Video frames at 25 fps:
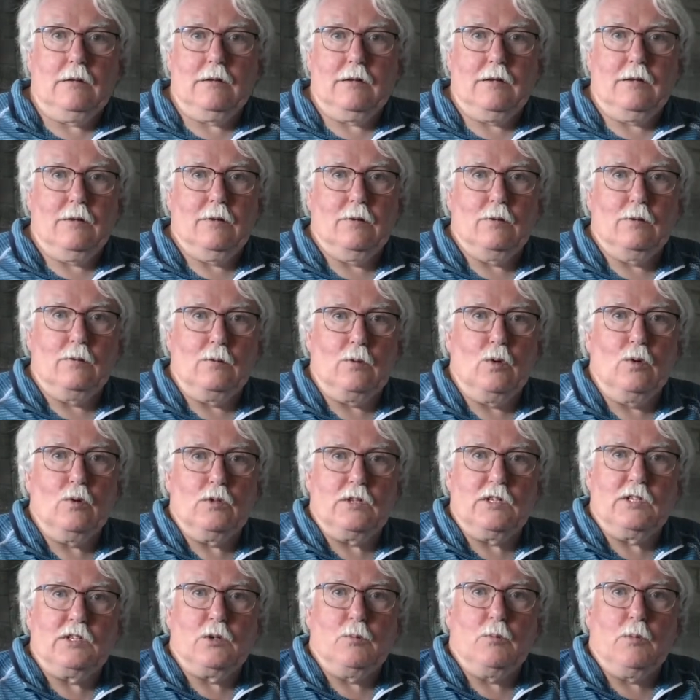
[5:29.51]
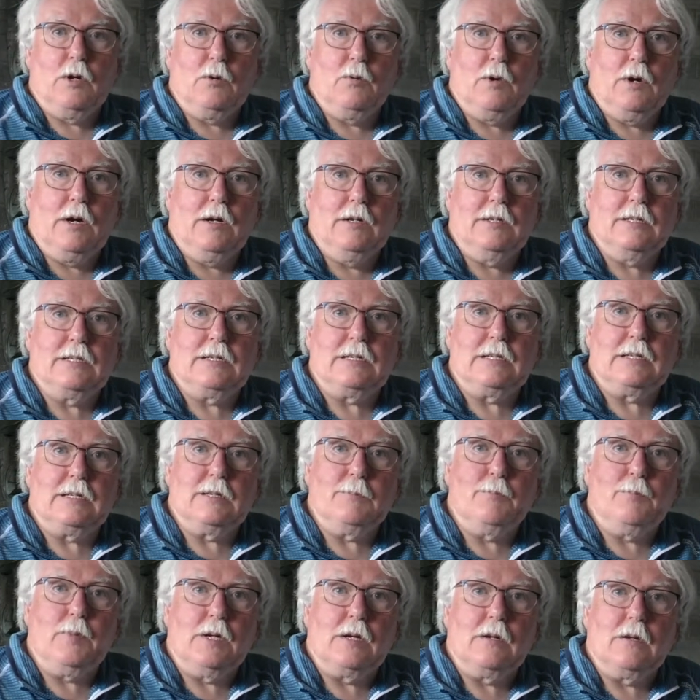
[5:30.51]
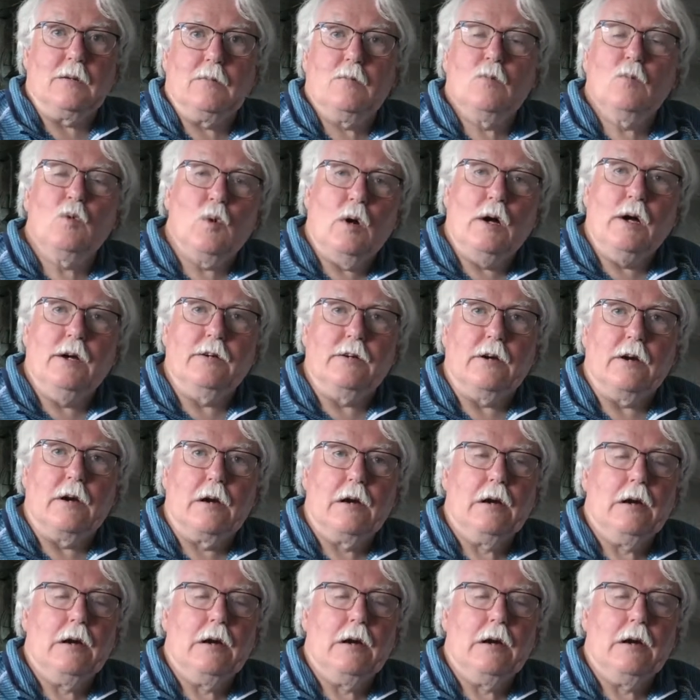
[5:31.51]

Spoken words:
Go to somewhere where it's a bit quieter,